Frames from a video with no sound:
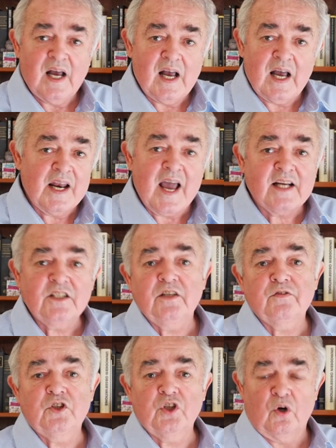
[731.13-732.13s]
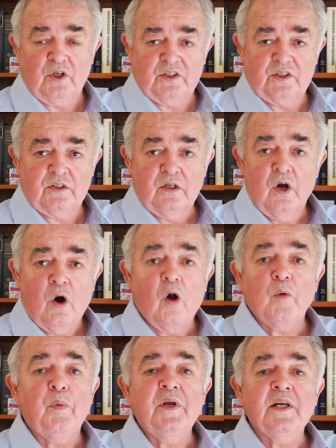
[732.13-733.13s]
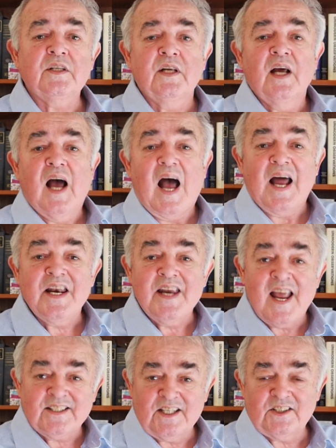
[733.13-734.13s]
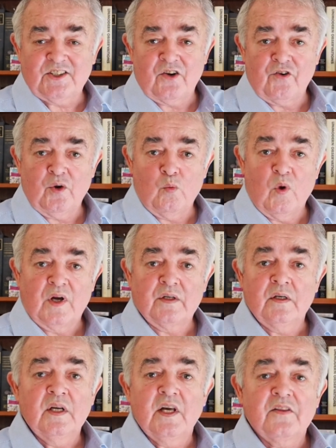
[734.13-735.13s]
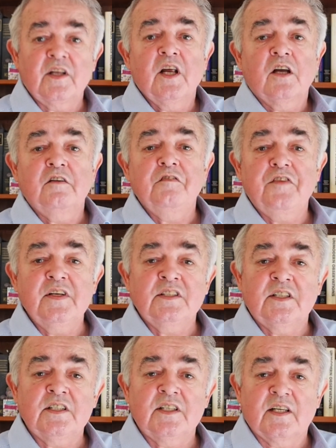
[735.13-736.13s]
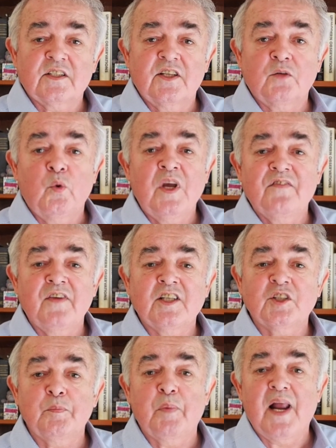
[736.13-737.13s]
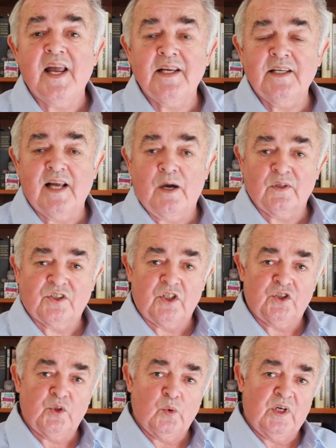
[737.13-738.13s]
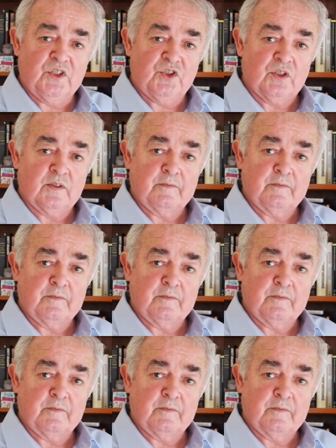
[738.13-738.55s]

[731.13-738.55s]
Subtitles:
An act of choice, albeit a necessary one, that convinces us that we have explained our situation.